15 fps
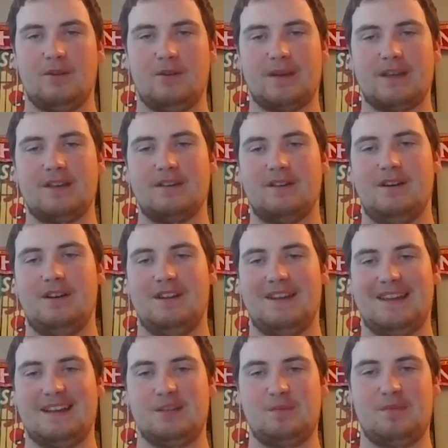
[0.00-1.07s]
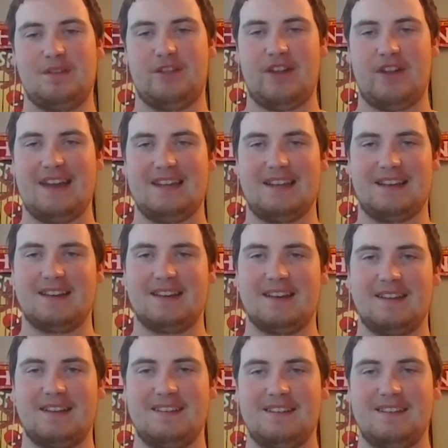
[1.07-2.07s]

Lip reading: Oh my god, that's pathetic.